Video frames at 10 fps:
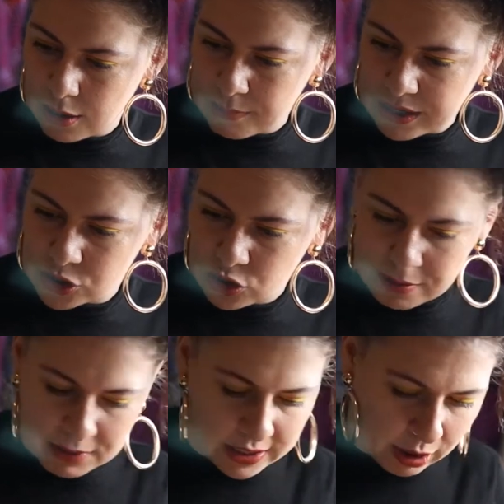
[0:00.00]
Extreme
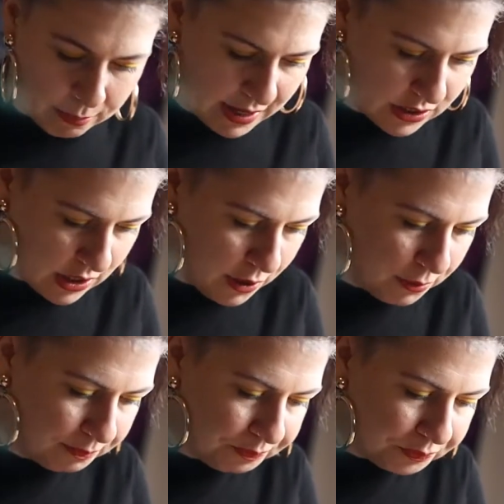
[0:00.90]
Clear base
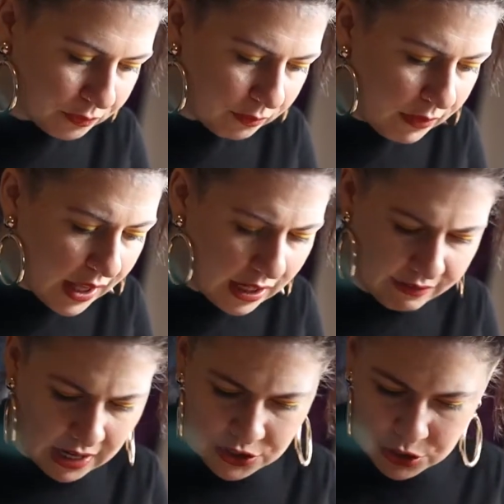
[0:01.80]
coat. I've
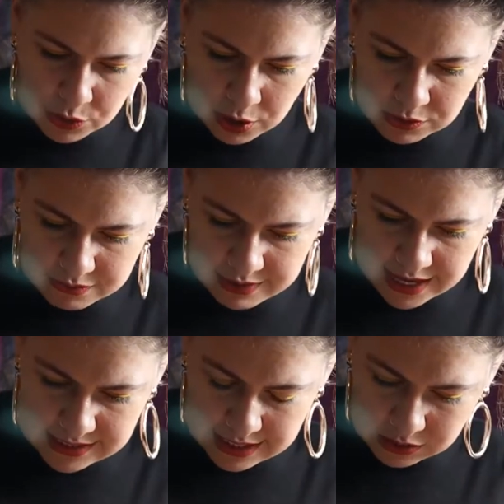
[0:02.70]
got 2 coats of
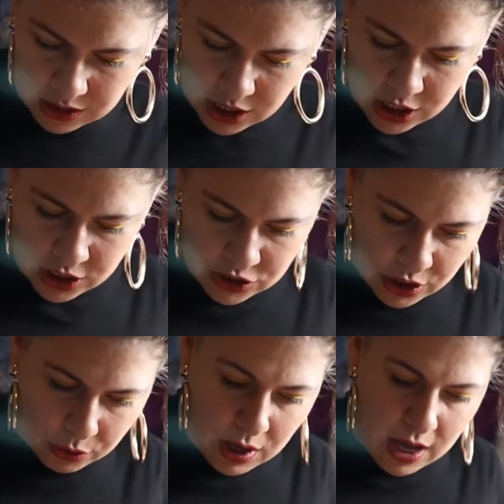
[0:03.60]
that down.
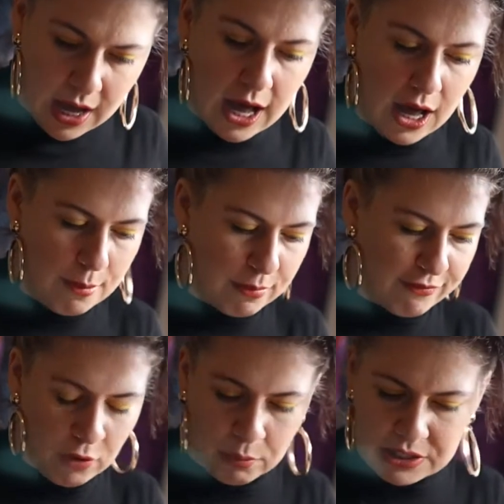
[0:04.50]
So
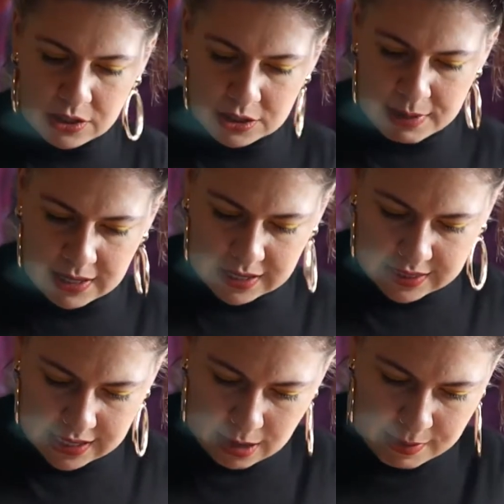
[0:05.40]
before we start to paint anything, I'm